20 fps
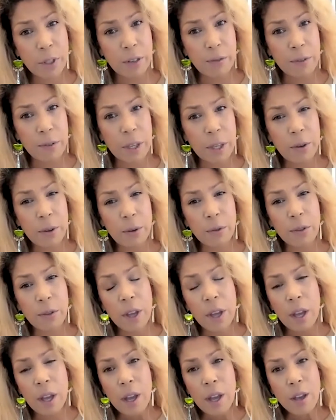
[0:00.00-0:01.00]
of youth,
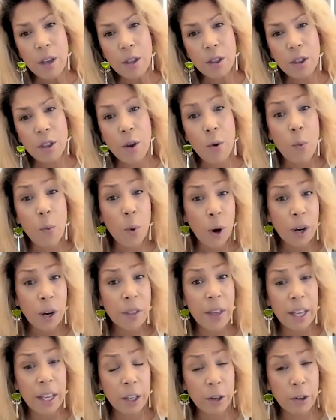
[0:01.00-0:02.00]
the work
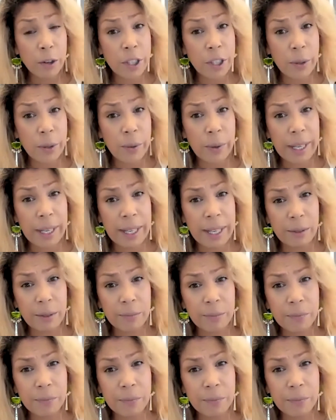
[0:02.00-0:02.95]
that you're doing